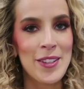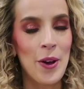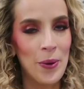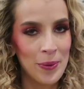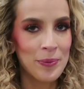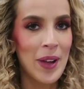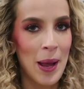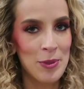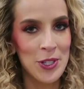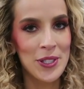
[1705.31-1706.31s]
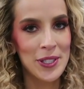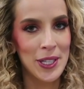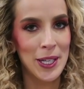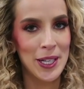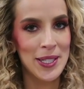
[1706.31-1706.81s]
So I'm just
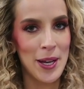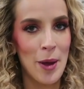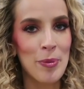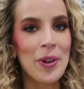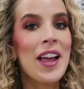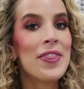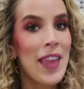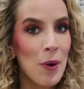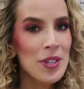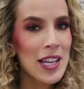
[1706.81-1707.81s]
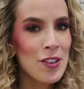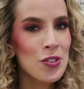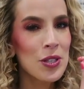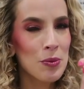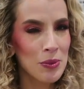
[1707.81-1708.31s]
gonna stop. That was
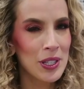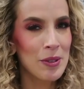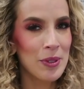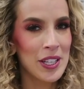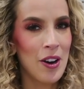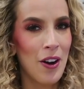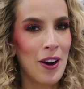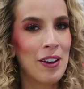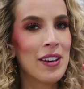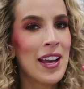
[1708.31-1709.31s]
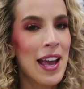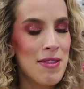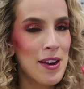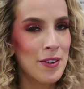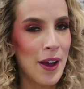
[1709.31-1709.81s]
actually really, really hard.
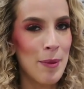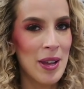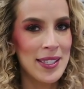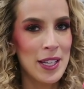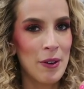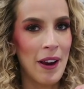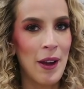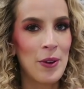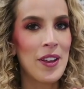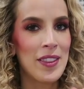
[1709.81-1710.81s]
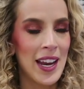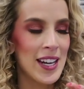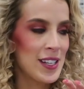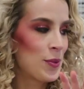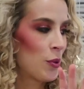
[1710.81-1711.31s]
They are not messing around. The
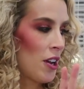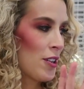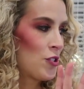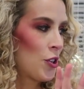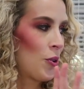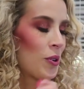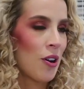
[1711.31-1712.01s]
eighties were not a joke.